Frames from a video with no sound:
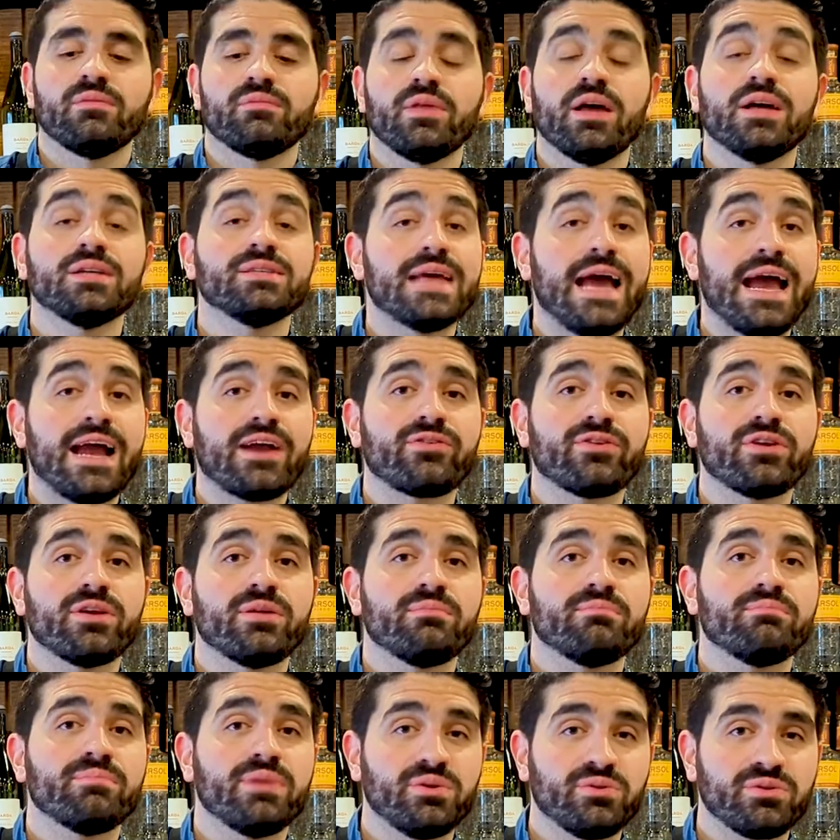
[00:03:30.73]
a daiquiri
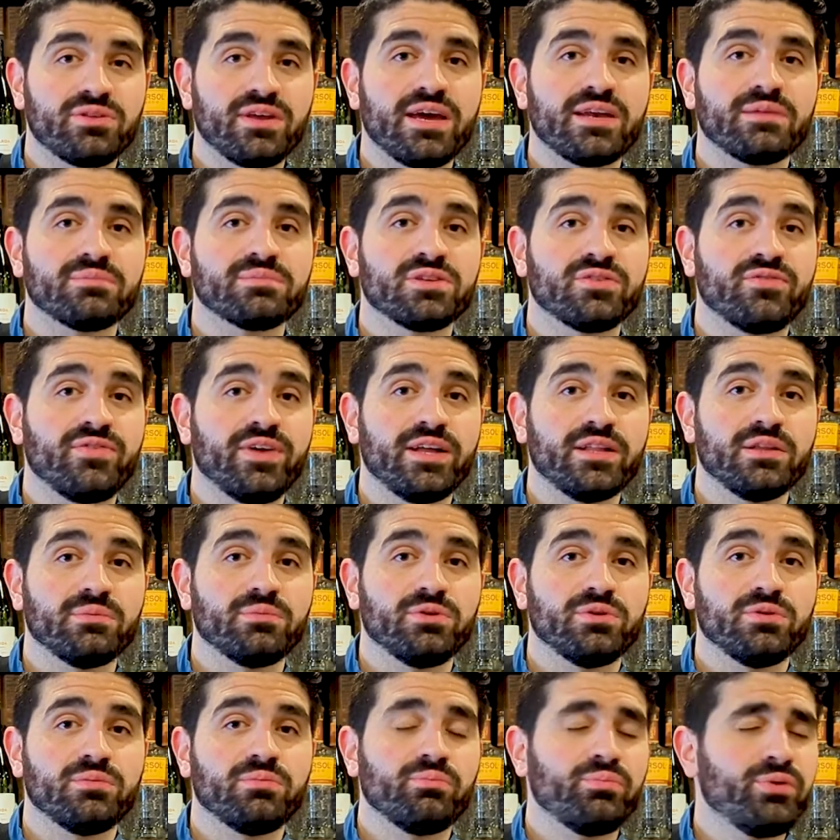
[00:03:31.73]
made with items
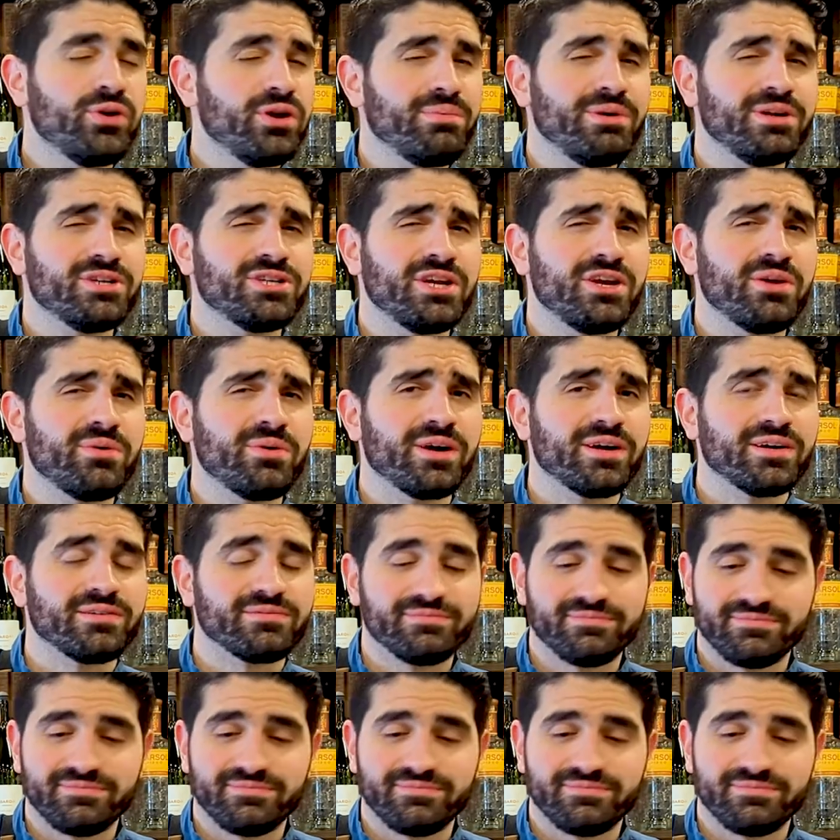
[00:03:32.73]
available pretty much anywhere.